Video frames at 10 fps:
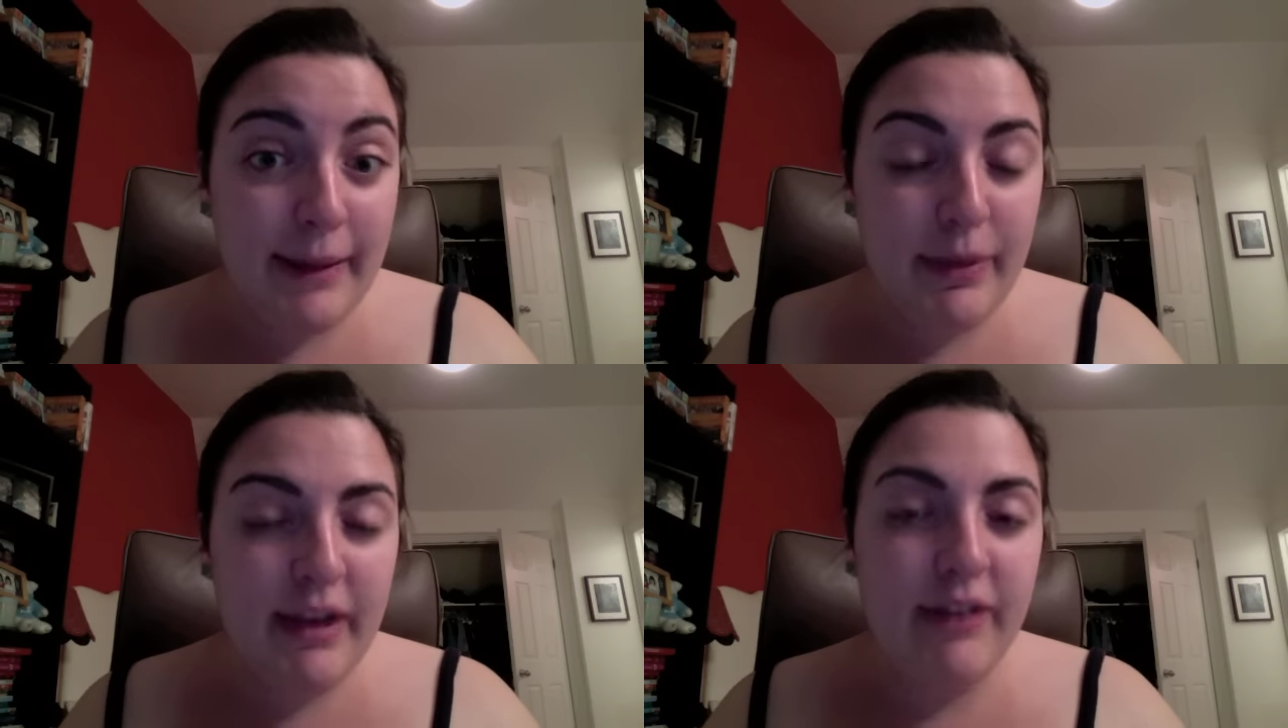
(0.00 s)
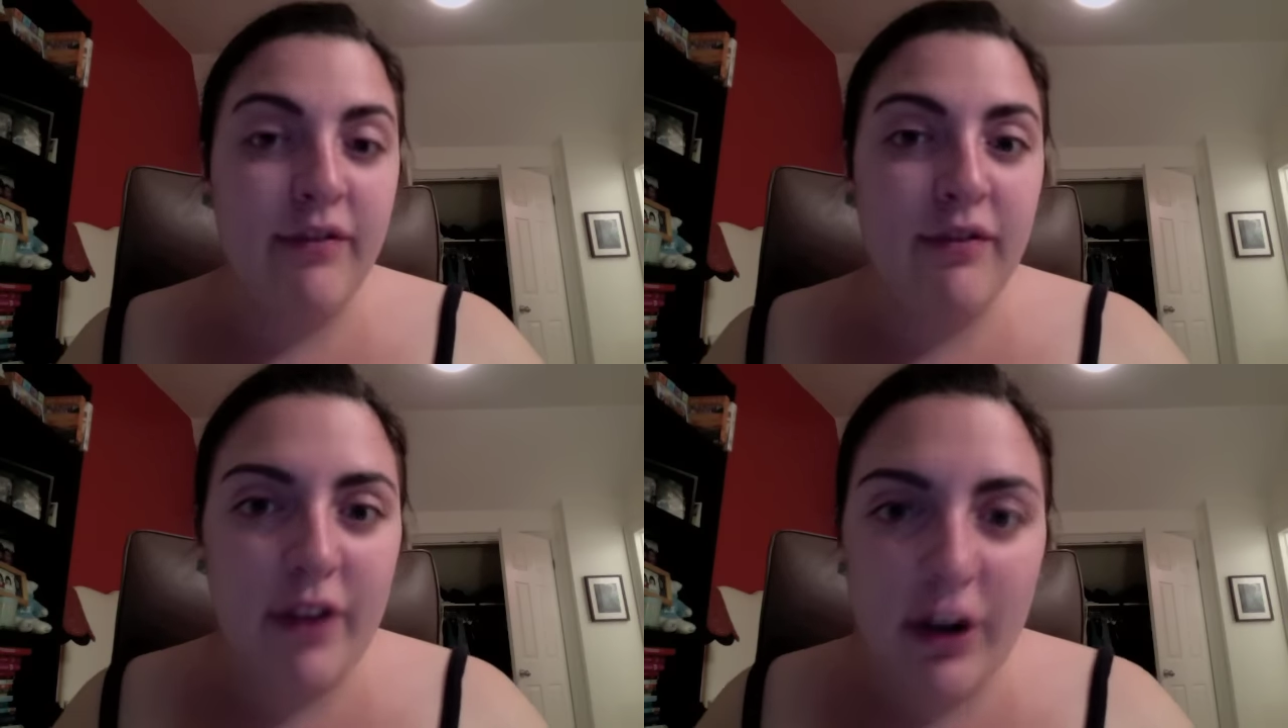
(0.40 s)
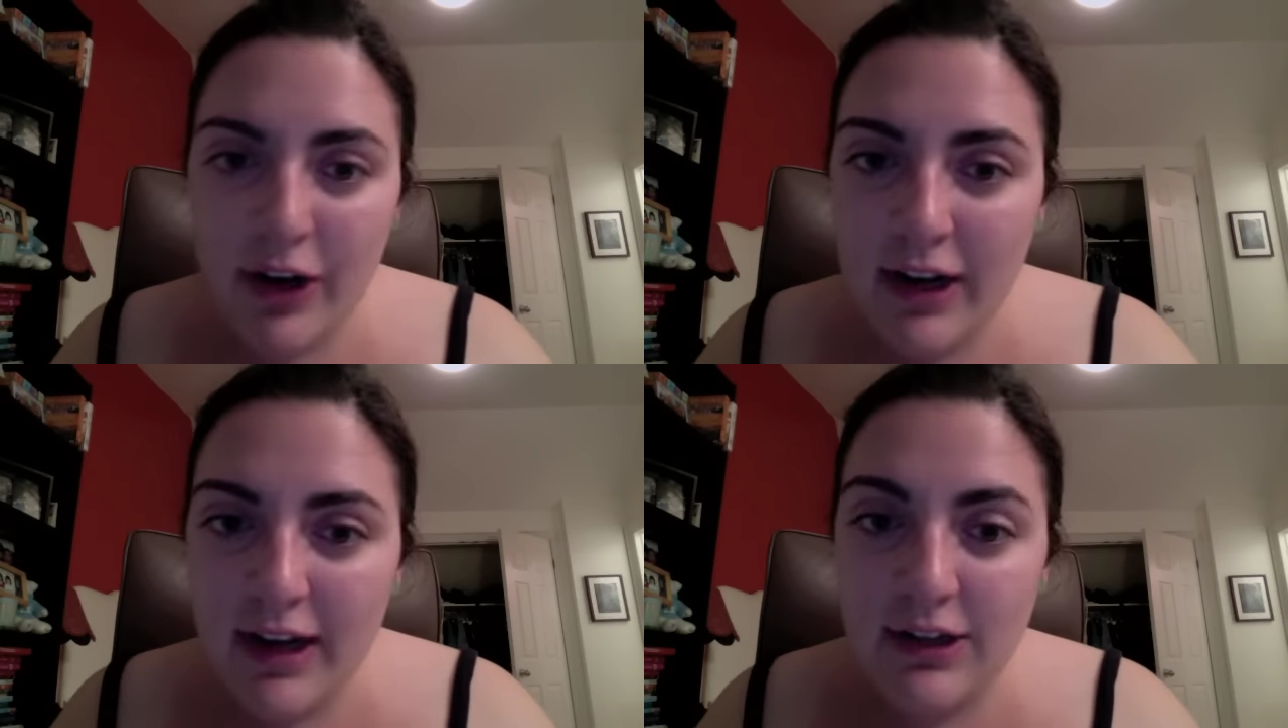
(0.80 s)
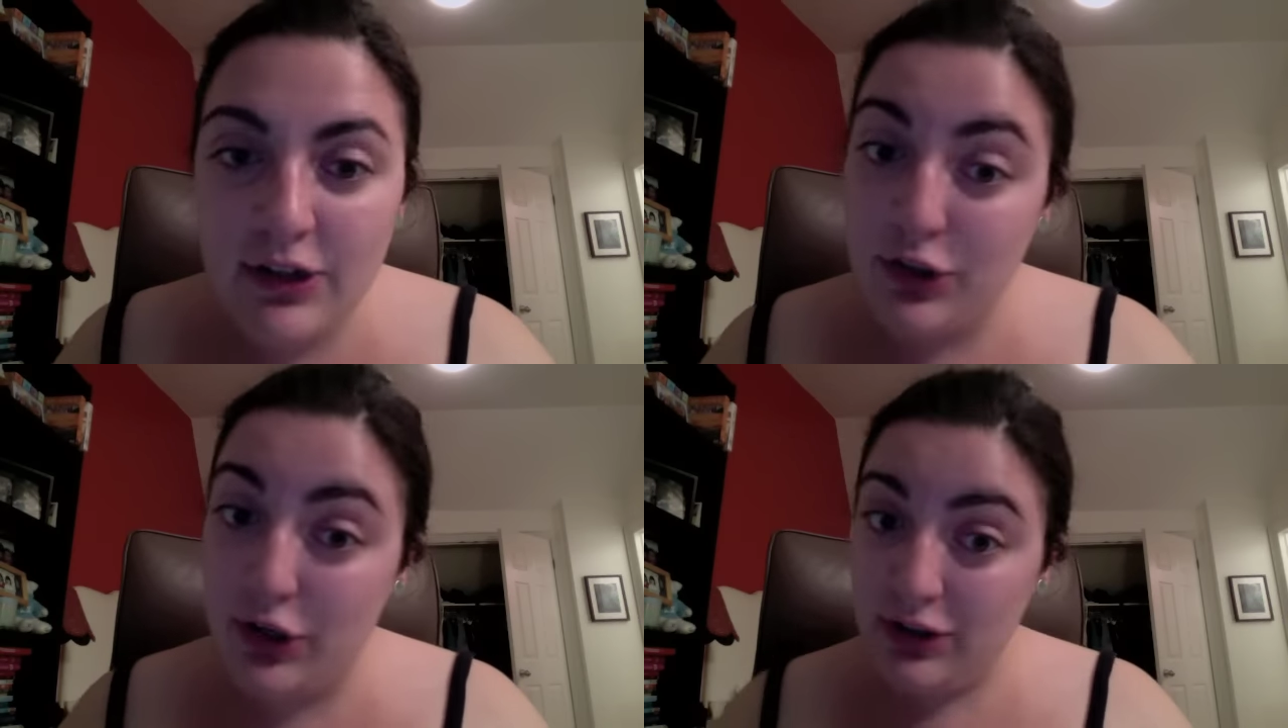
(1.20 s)
being very
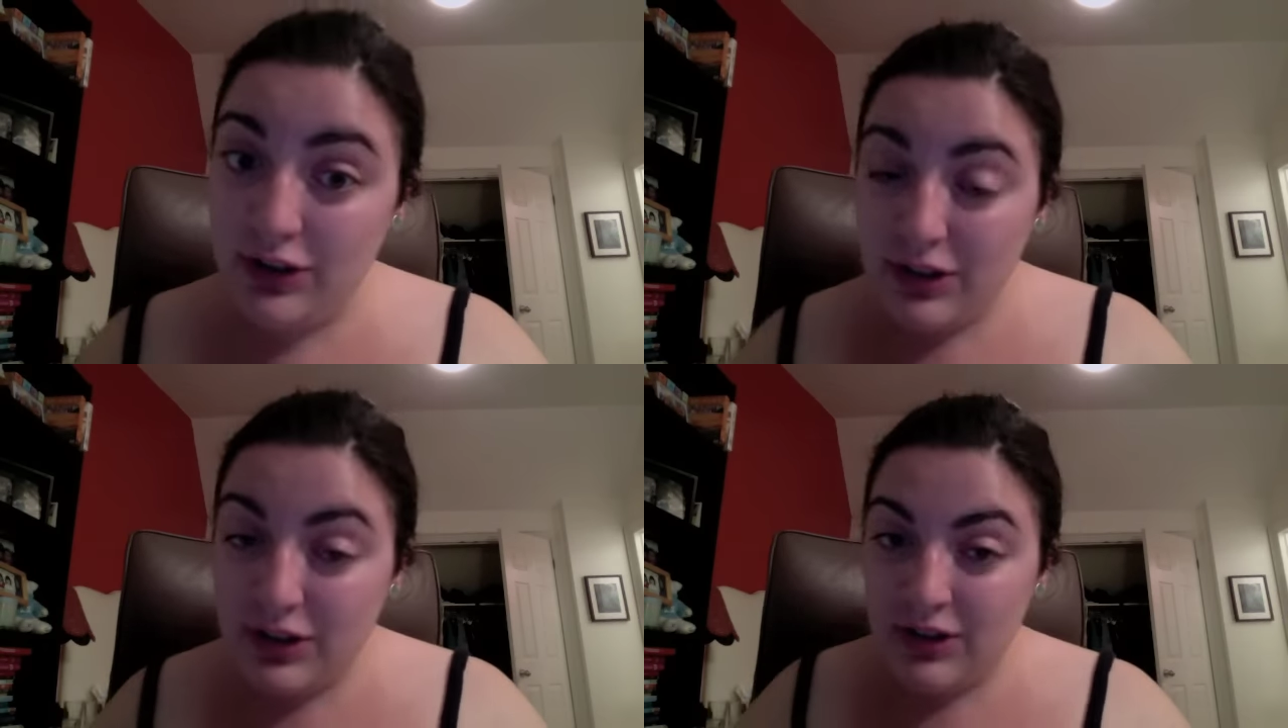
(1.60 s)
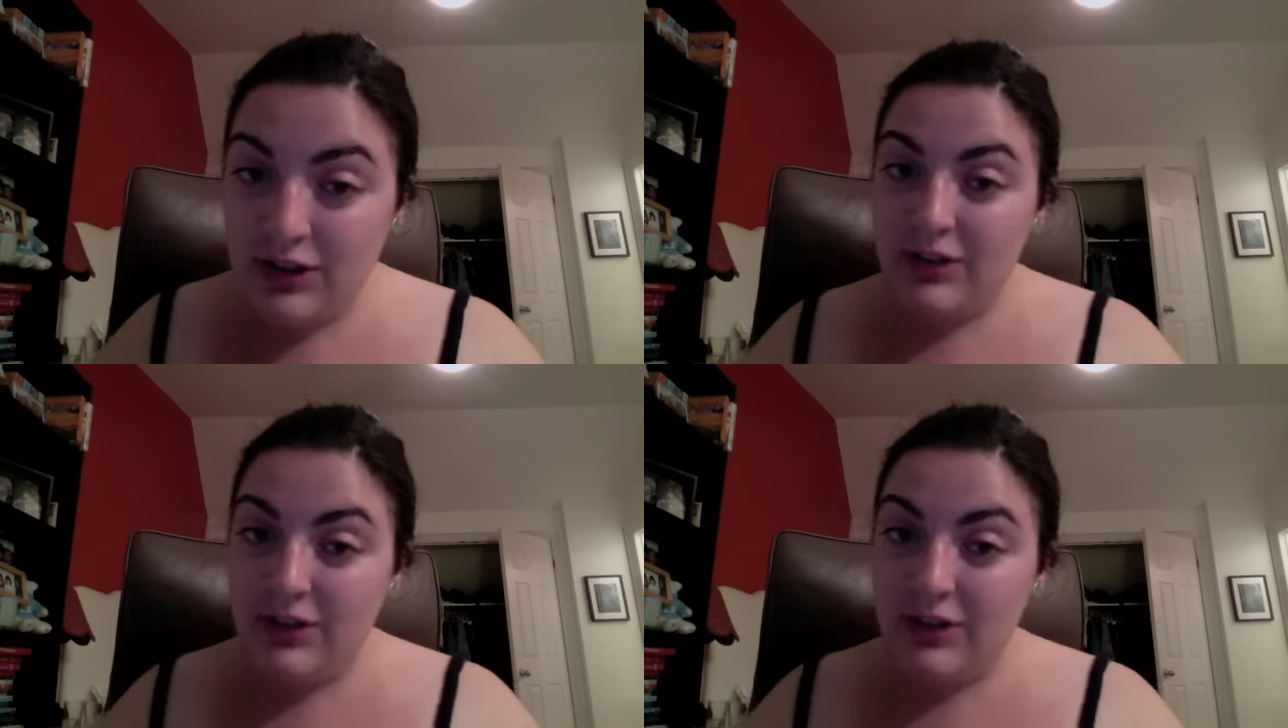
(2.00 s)
adult.